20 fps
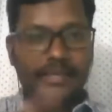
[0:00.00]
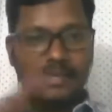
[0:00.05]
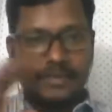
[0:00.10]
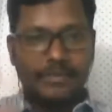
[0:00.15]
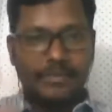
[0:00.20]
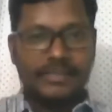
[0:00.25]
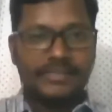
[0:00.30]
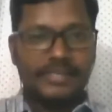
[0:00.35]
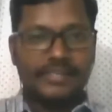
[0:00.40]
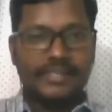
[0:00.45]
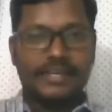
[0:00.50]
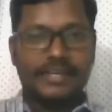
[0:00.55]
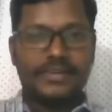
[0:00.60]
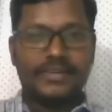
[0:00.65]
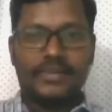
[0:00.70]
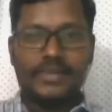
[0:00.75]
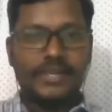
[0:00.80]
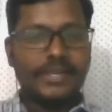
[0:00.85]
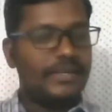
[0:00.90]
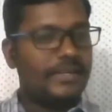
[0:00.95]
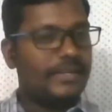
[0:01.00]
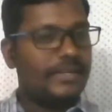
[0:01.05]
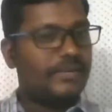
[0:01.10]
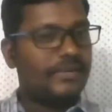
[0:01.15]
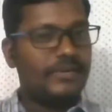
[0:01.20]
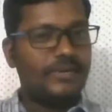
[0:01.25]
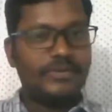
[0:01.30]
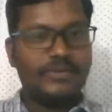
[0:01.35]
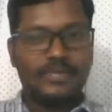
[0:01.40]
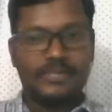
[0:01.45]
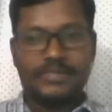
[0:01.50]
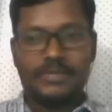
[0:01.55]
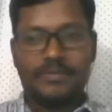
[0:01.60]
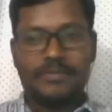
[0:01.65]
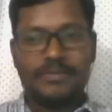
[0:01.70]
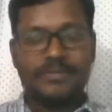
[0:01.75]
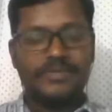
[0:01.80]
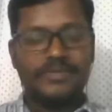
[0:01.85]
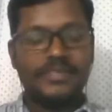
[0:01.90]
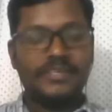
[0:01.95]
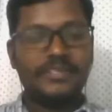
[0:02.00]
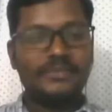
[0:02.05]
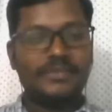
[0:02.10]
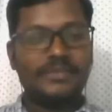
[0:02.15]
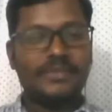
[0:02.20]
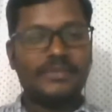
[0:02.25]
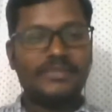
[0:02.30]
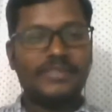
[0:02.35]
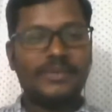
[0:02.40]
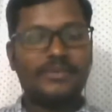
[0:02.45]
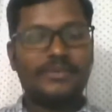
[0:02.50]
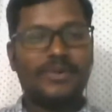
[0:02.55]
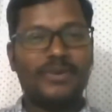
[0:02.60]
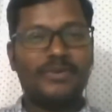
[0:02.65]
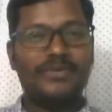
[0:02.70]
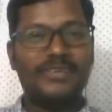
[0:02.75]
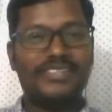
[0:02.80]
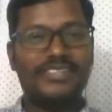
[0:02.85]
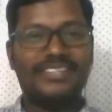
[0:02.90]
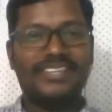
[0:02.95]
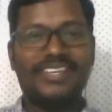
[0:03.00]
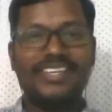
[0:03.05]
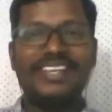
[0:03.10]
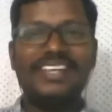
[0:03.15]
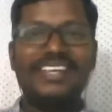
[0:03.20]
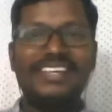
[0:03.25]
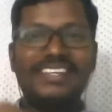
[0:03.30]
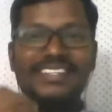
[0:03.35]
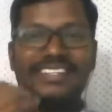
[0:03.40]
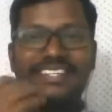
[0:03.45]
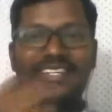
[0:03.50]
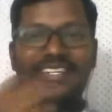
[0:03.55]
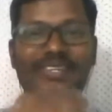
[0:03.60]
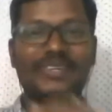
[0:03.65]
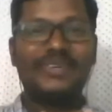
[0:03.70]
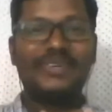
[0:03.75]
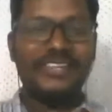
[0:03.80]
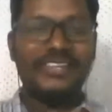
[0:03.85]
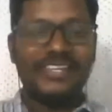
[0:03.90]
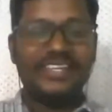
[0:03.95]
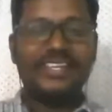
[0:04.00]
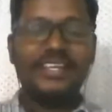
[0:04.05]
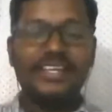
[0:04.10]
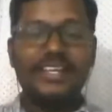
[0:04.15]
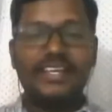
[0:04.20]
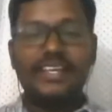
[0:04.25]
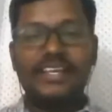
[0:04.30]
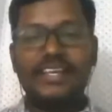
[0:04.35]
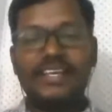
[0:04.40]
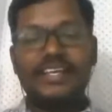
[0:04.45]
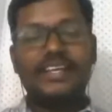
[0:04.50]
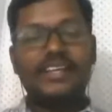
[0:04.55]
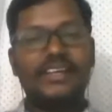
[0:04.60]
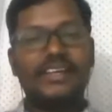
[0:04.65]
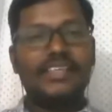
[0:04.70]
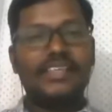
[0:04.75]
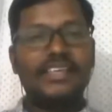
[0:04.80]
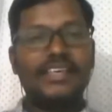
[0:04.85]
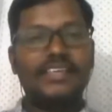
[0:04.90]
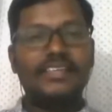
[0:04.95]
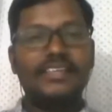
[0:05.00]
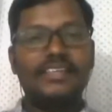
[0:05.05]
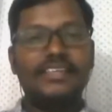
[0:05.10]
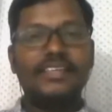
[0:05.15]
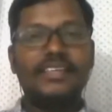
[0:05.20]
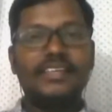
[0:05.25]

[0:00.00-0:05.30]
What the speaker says: You may say that, okay, I never do such type of things because I'm always doing, okay,